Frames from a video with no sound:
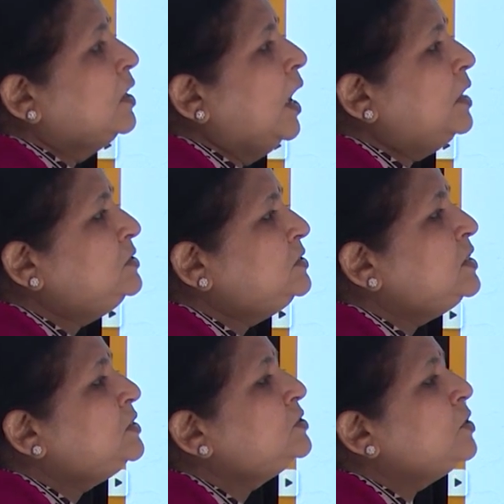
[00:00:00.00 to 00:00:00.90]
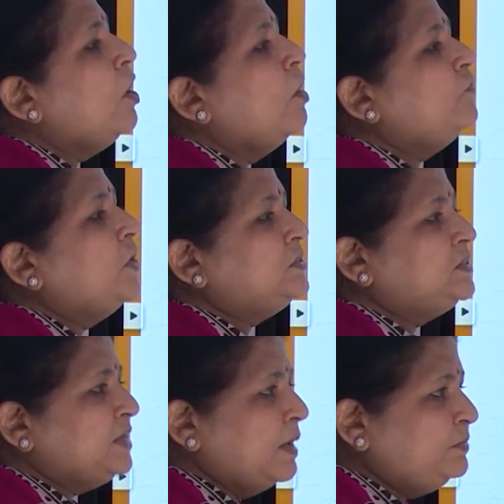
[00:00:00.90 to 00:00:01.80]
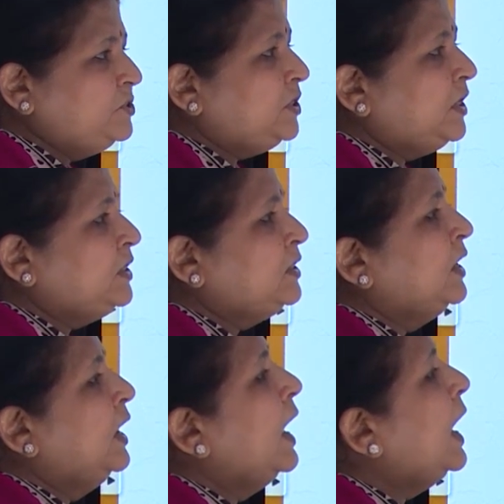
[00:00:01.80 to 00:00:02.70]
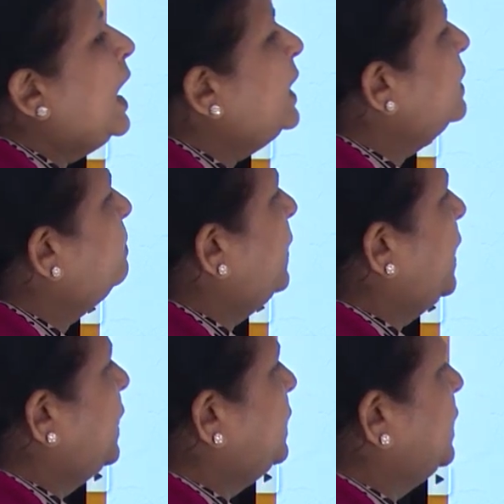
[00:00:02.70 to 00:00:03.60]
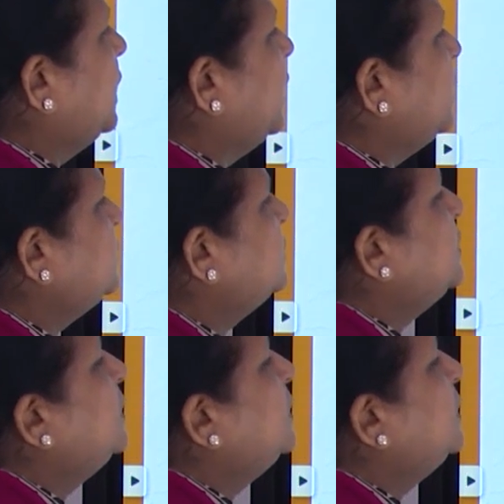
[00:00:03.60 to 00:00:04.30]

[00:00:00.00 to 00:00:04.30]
consists of a subject and a predicate